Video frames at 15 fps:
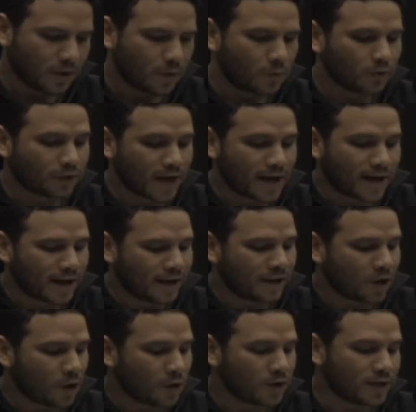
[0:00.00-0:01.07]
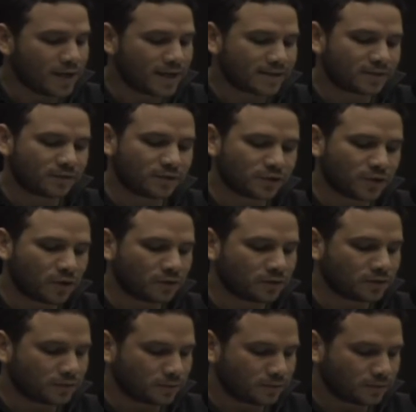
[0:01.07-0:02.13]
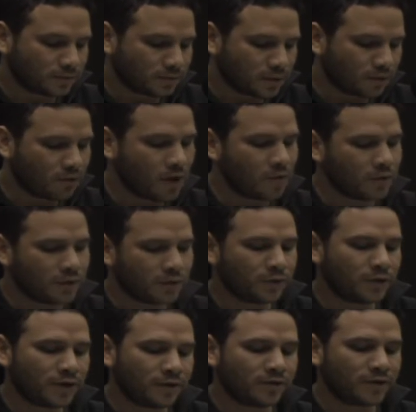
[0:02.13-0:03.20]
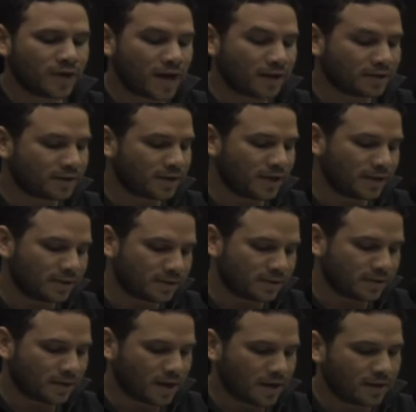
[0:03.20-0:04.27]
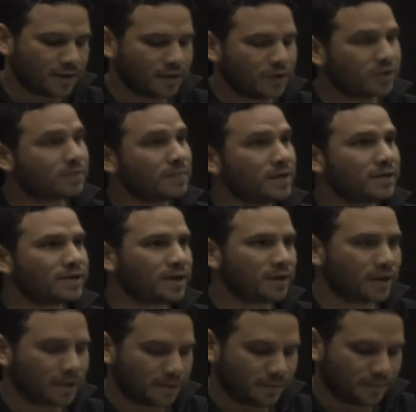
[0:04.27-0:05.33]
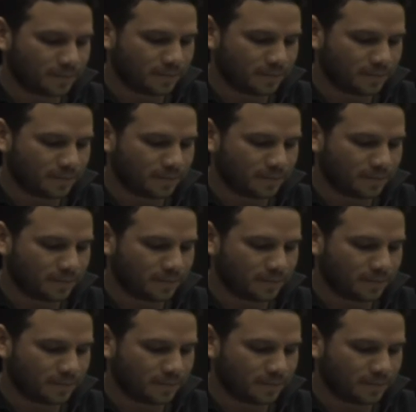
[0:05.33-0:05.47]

will not end only as a result of what we do here in the United States and in the US military.